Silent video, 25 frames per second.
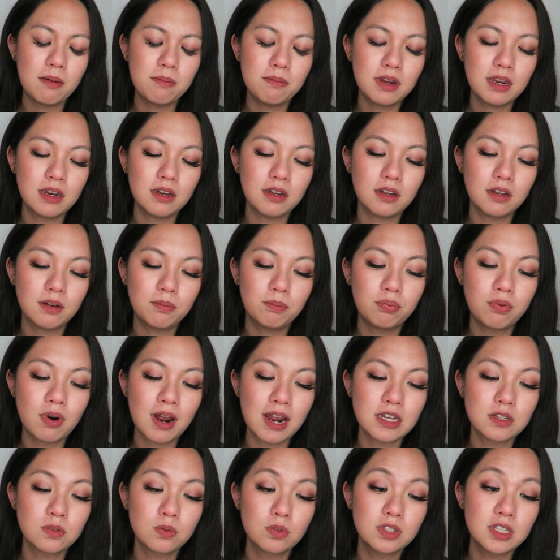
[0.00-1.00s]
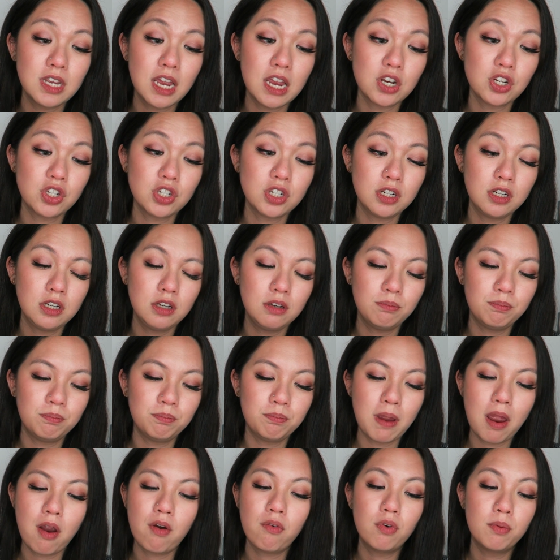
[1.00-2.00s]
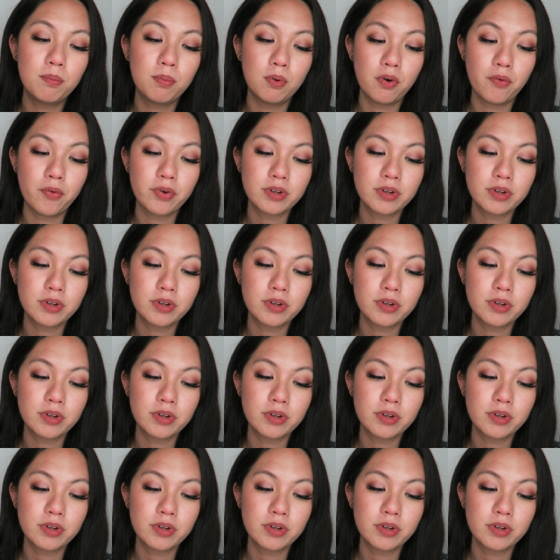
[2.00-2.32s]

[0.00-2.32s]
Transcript: I mean, the price was actually bearable.